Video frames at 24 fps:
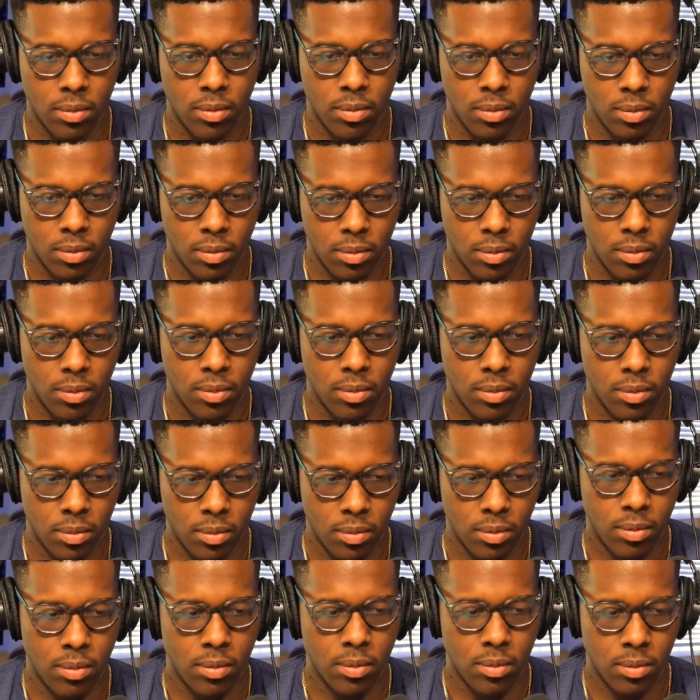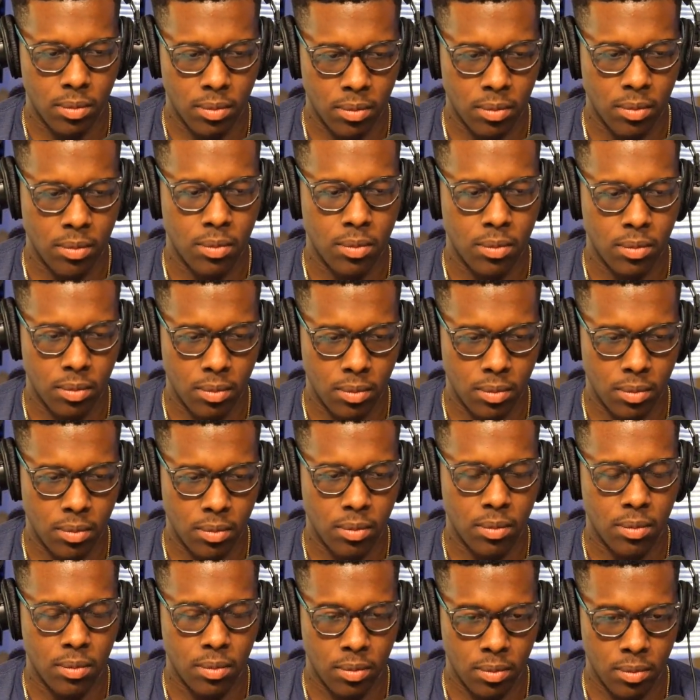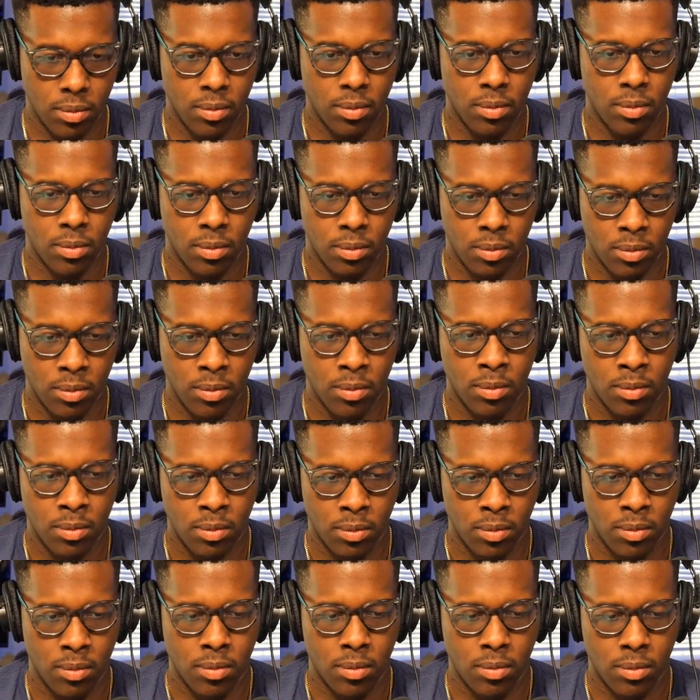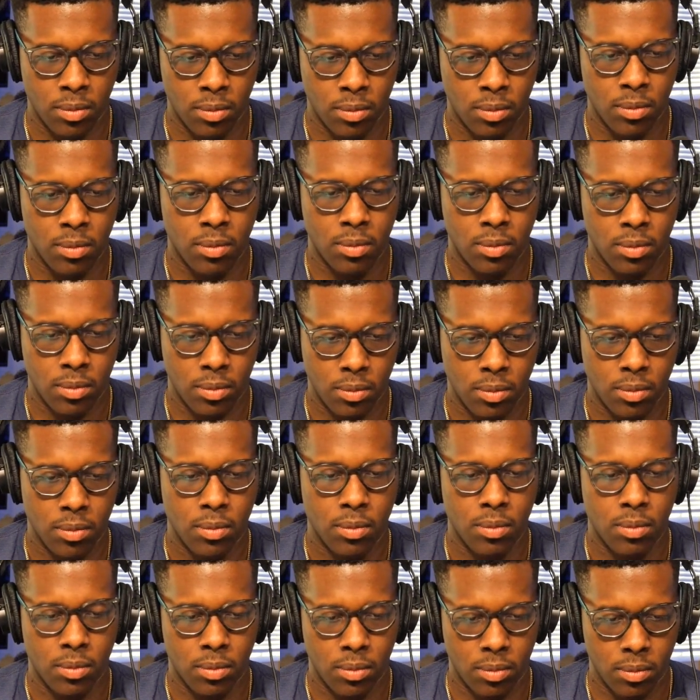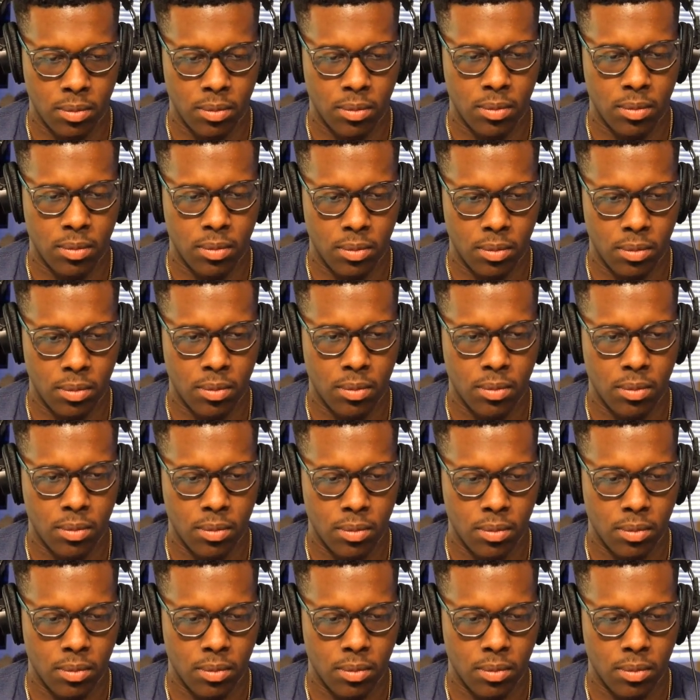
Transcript: [no speech]